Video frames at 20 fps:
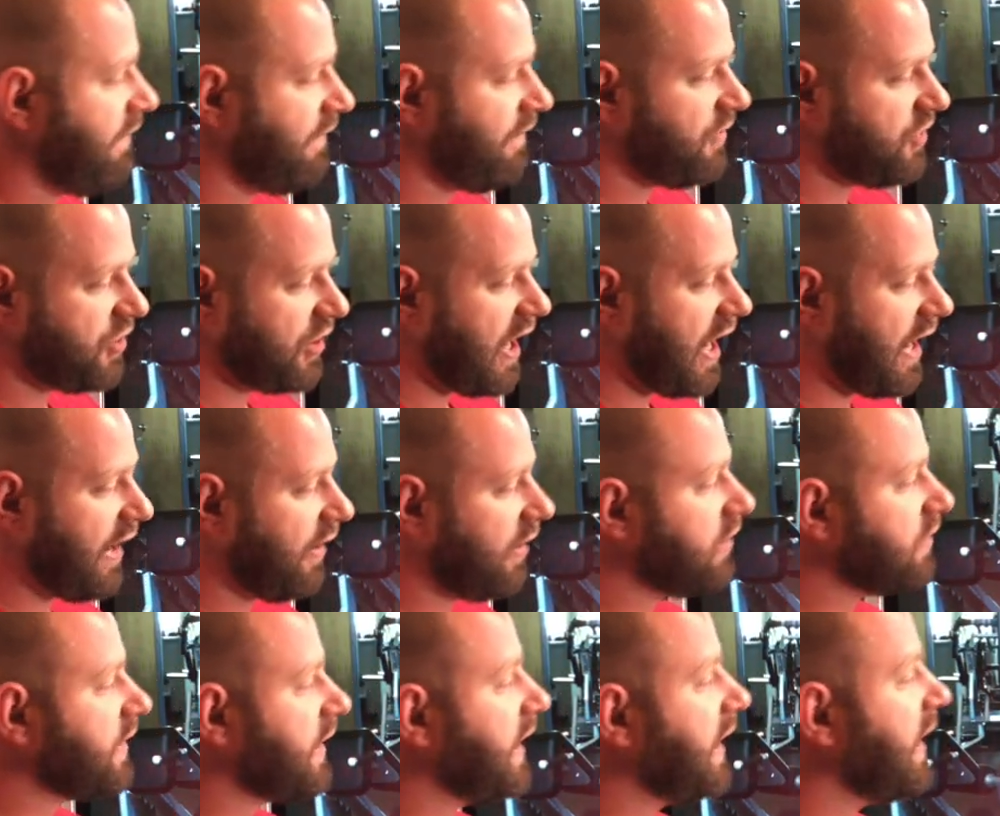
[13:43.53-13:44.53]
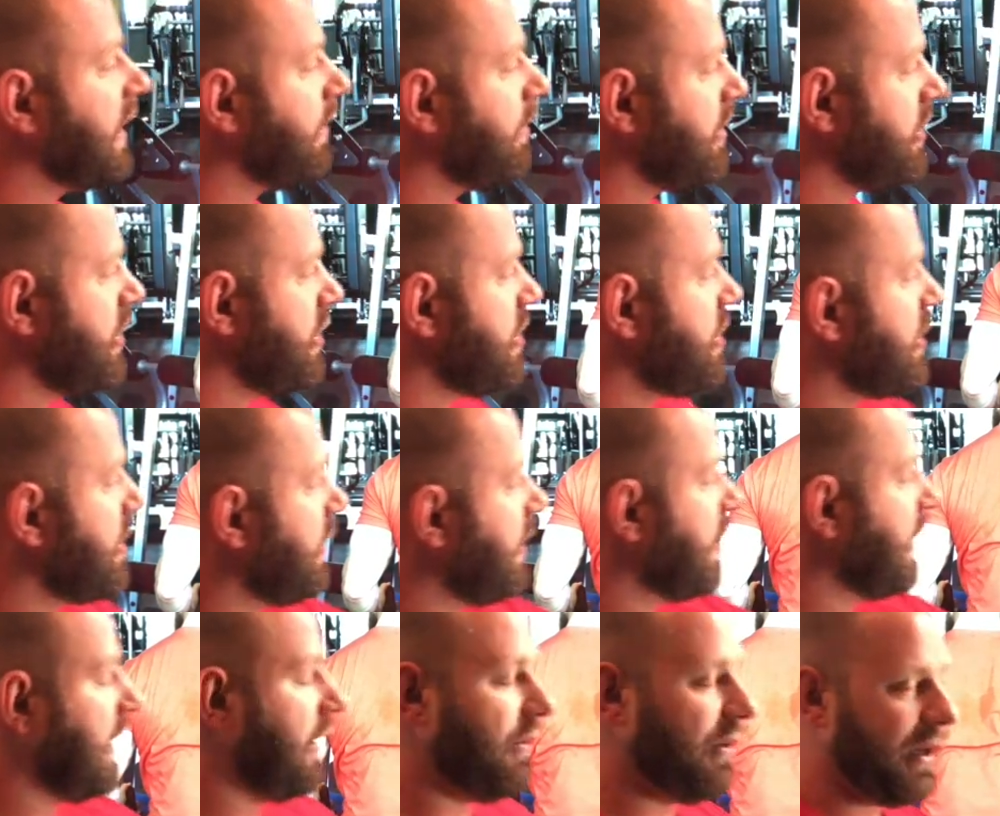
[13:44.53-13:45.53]
shot over here, but just
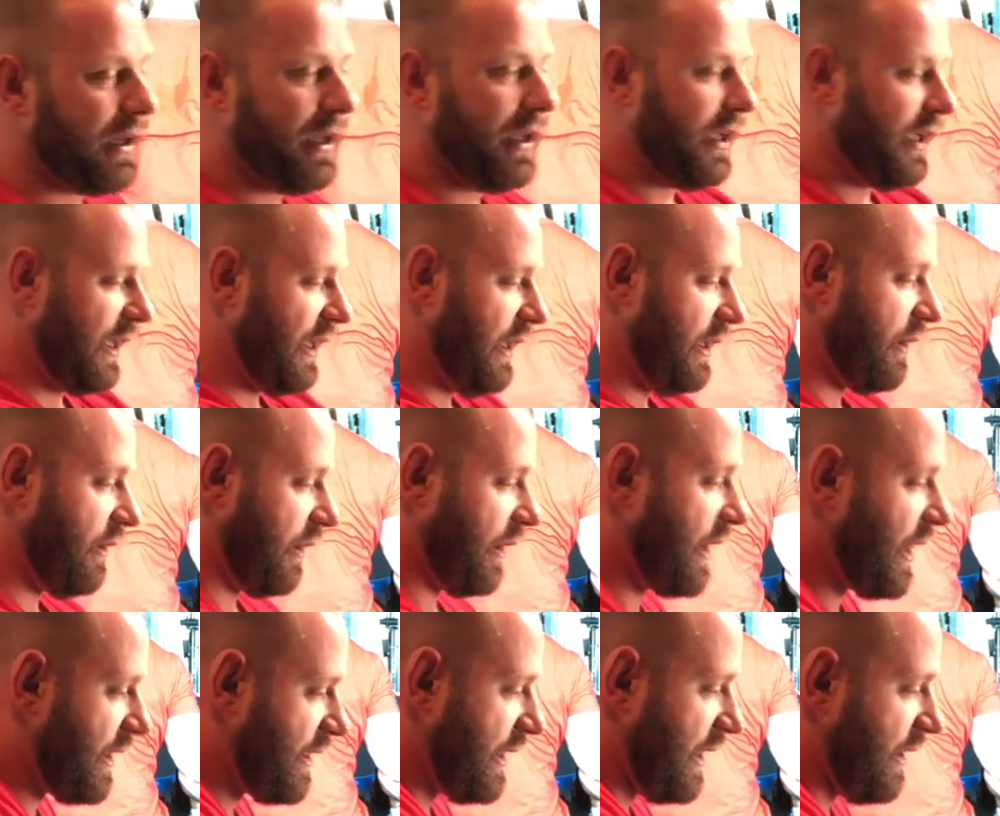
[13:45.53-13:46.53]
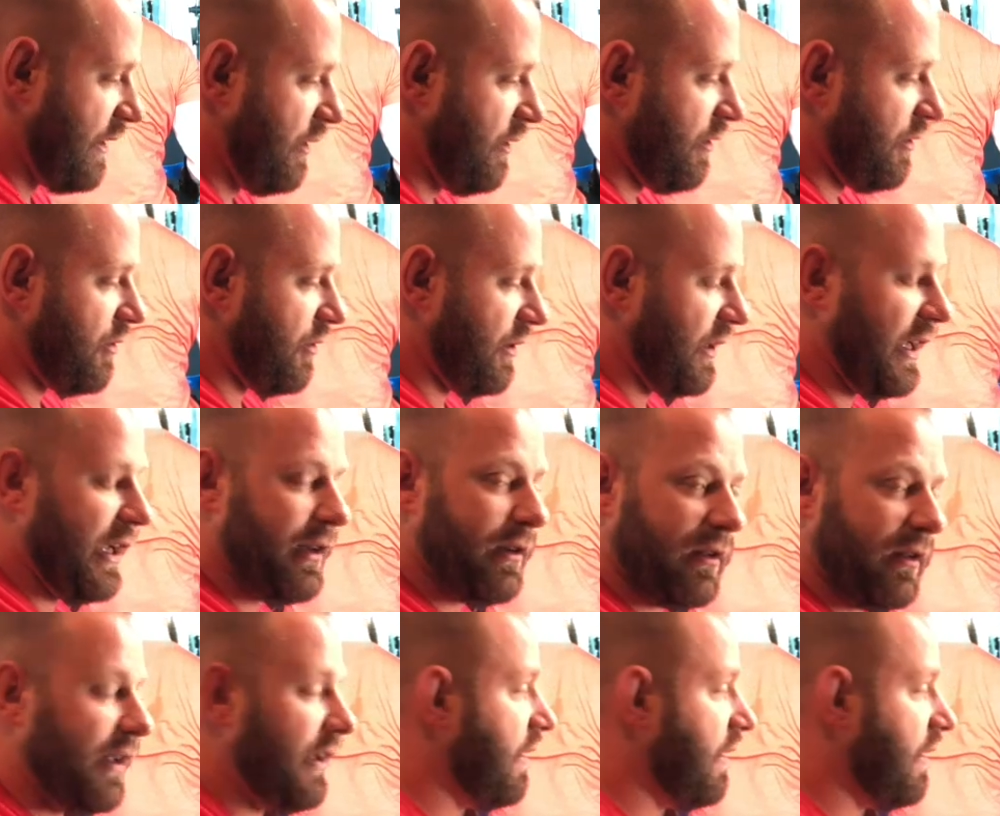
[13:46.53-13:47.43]
showing you here I got that neutral handle,